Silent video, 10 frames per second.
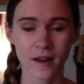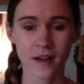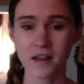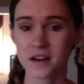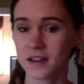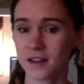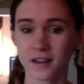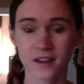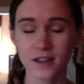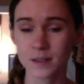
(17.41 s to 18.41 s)

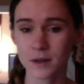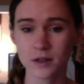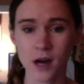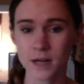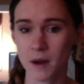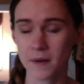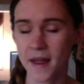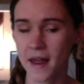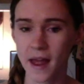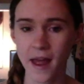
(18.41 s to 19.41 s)
He is being talked about
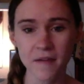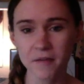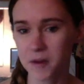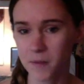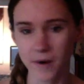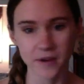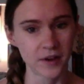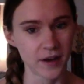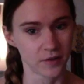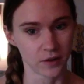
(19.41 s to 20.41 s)
everywhere that
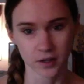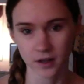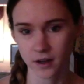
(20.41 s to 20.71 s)
I look.